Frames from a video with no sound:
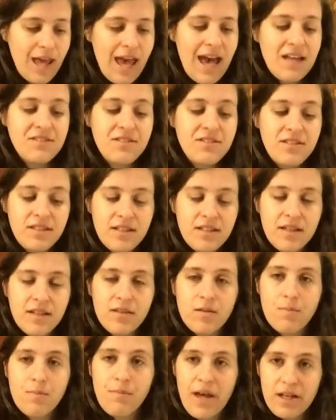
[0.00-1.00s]
and seeking the
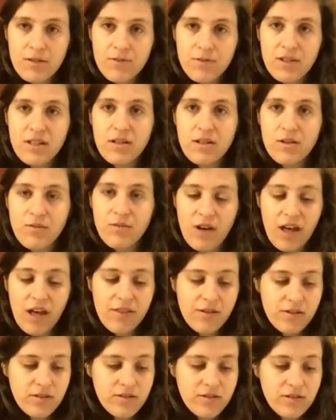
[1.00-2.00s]
benefit of
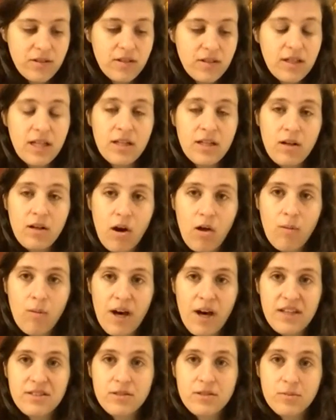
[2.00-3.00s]
others in all
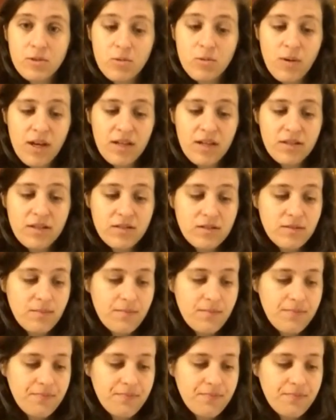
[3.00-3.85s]
possible ways.